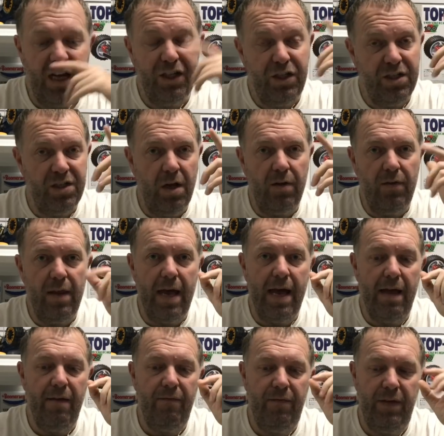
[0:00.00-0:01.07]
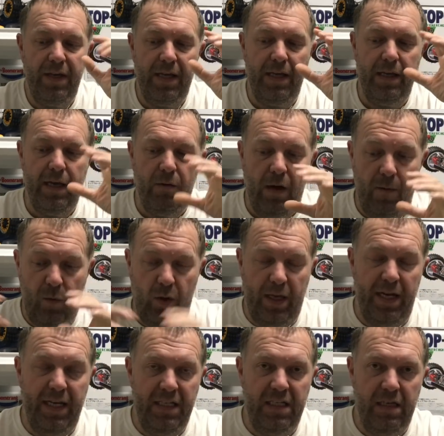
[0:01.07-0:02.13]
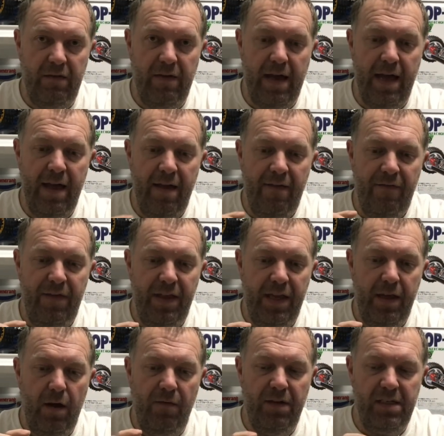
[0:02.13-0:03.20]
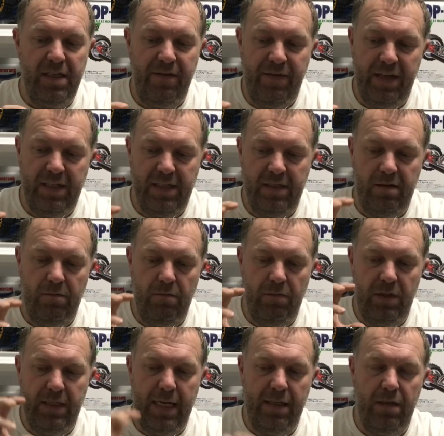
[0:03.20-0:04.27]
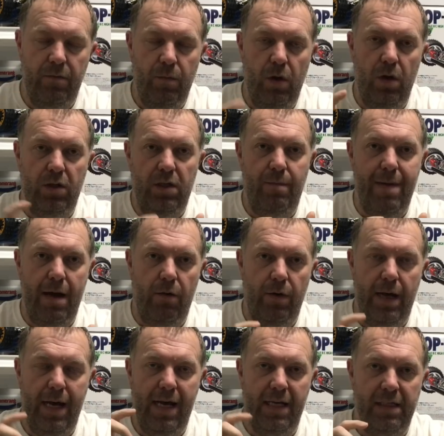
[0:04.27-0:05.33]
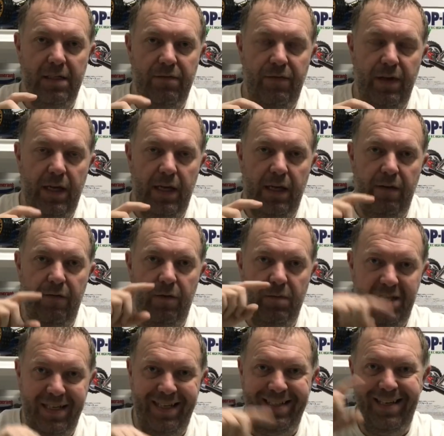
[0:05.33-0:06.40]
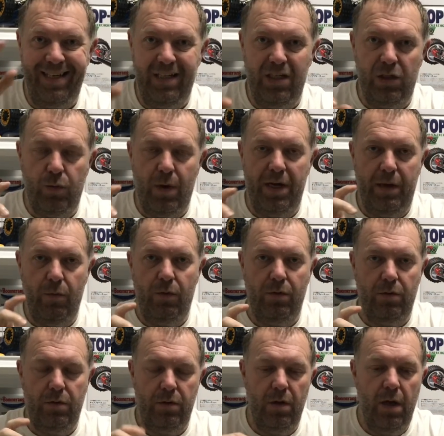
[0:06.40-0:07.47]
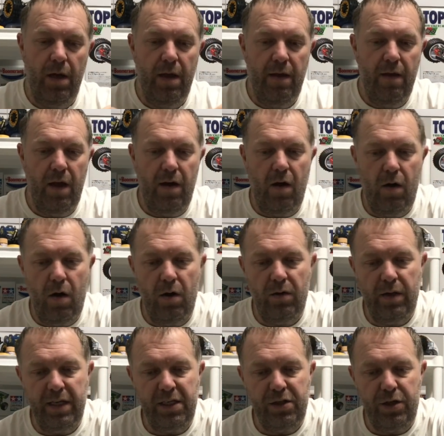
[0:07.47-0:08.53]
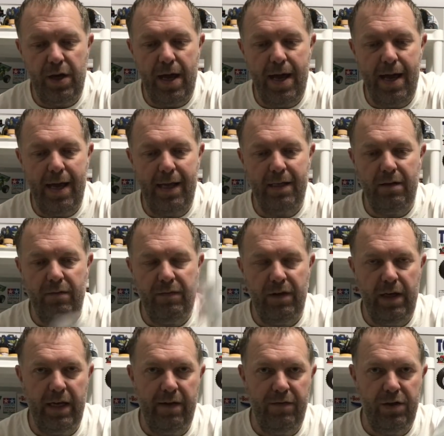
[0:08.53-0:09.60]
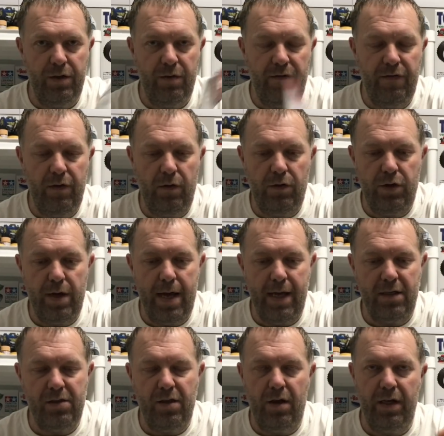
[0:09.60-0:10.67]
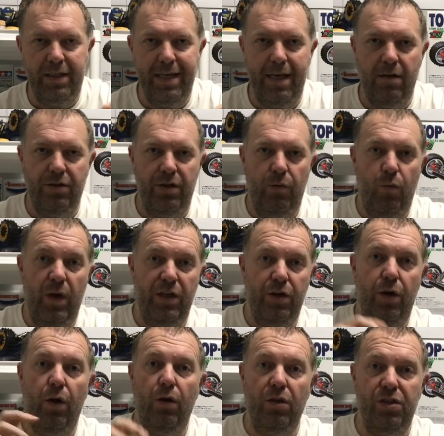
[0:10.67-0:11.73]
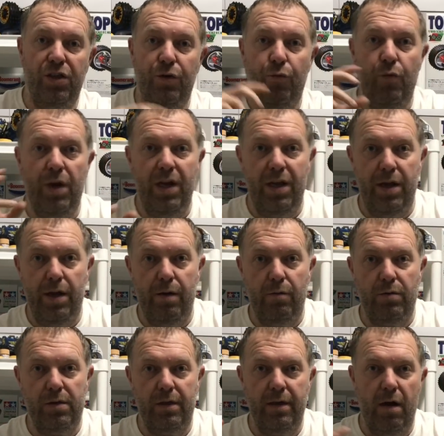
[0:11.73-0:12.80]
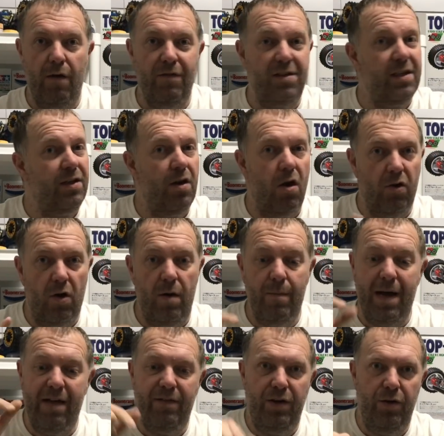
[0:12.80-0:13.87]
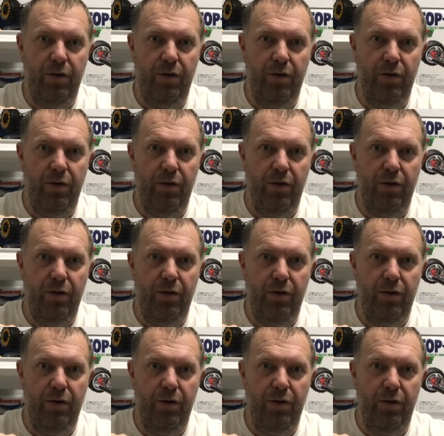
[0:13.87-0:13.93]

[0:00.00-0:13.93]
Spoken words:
Just on that, and we'll get into that, obviously this standard motor mount has the from 16 to 21 on this chart, it gives you a full chart, so it tells you which holes to reuse. Obviously not going by the